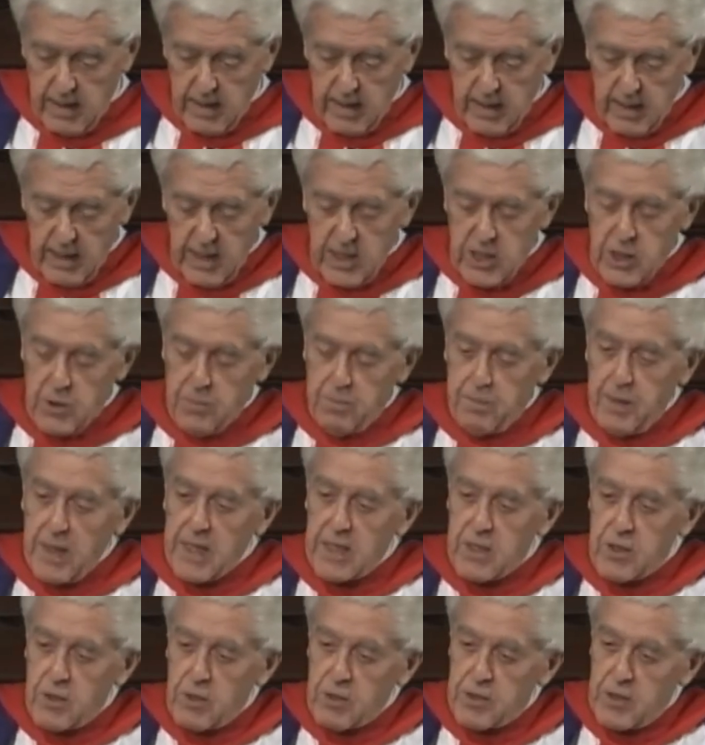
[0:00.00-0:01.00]
It
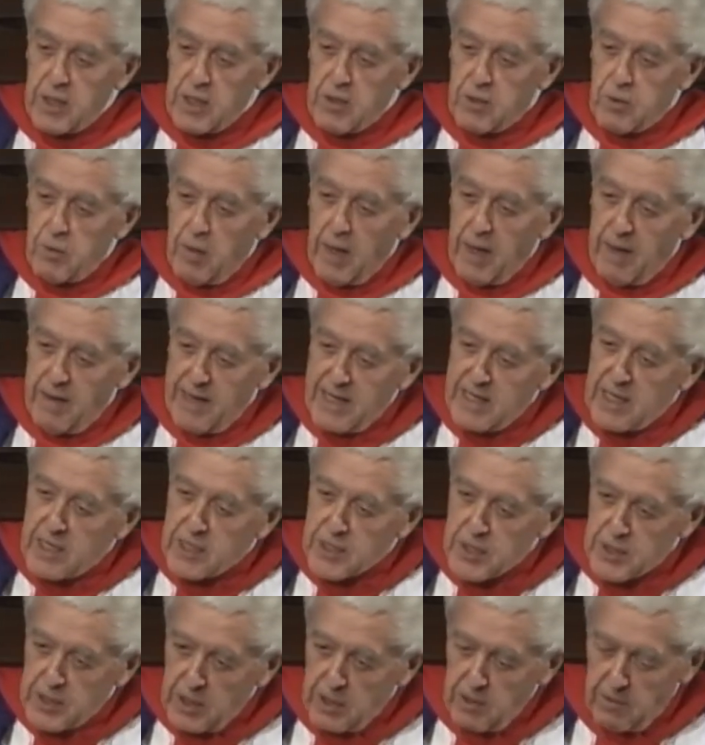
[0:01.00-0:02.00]
speaks, you see, to our inner
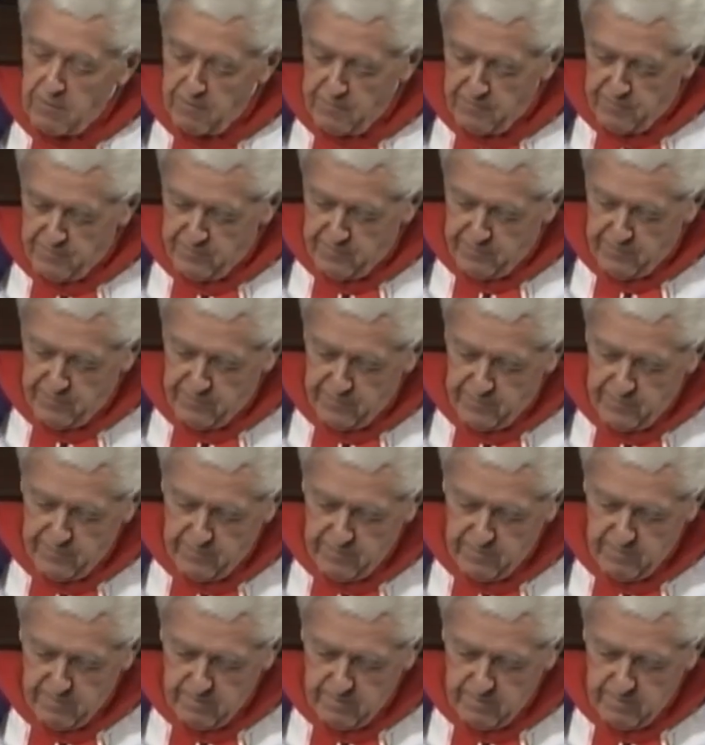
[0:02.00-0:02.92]
self,